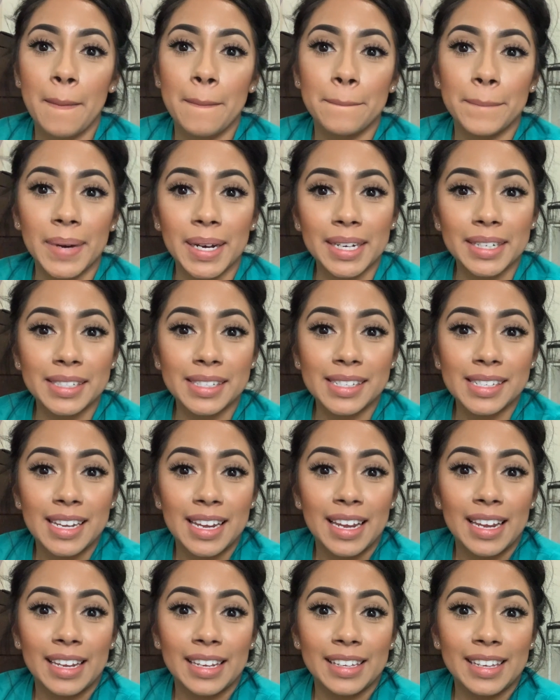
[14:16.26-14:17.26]
But
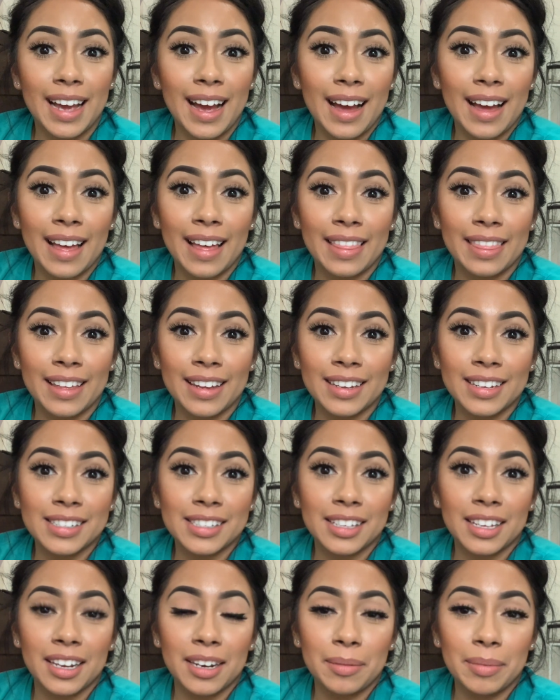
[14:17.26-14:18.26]
yeah, that
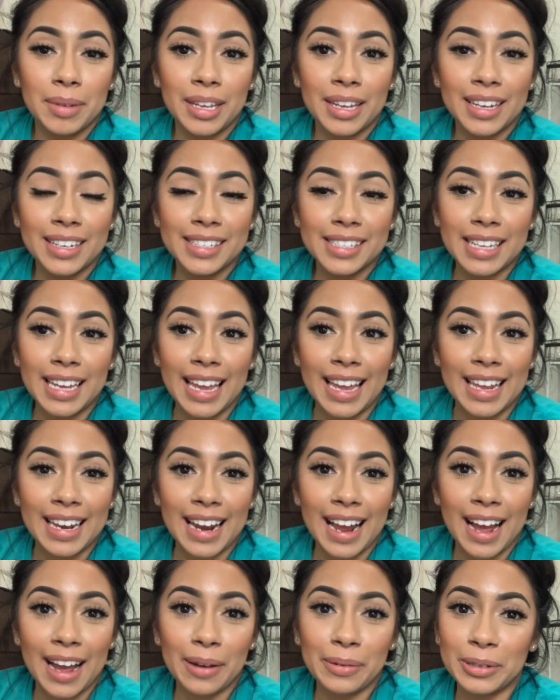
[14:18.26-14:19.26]
is gonna be it, and
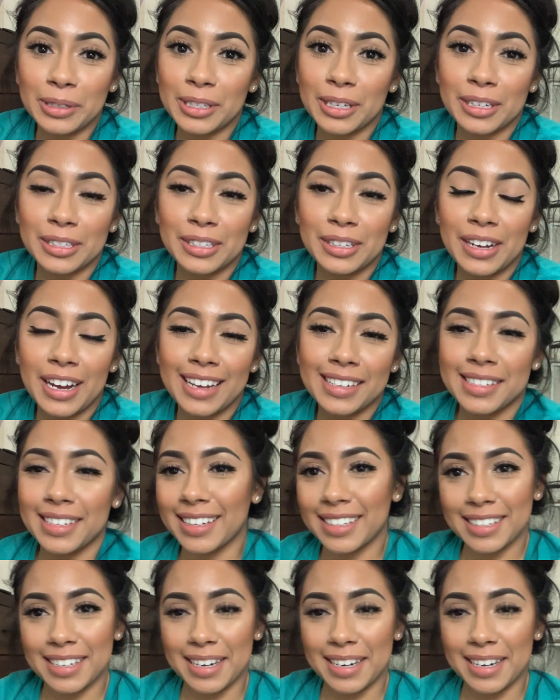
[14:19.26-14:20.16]
I will talk to you guys next